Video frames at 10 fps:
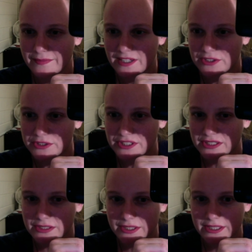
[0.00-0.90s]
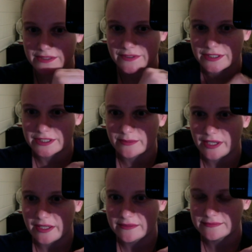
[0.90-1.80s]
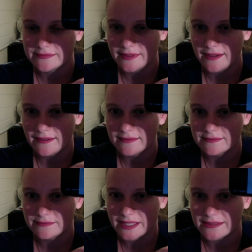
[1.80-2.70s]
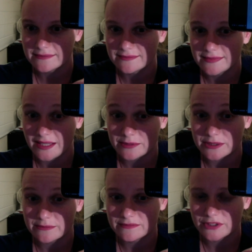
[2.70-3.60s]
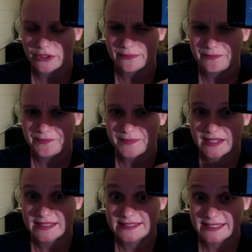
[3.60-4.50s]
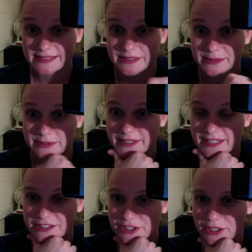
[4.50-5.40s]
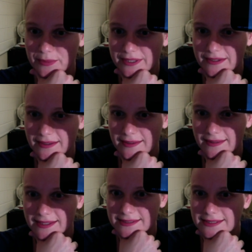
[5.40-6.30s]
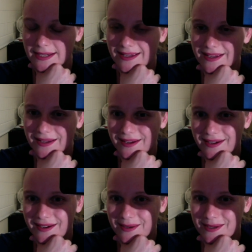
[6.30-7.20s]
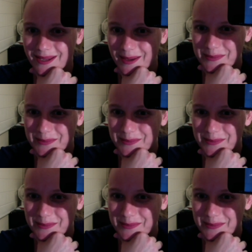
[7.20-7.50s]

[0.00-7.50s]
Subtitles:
I should just transfer it to my laptop. No, desktop, so I can show you. But I think that's, yeah,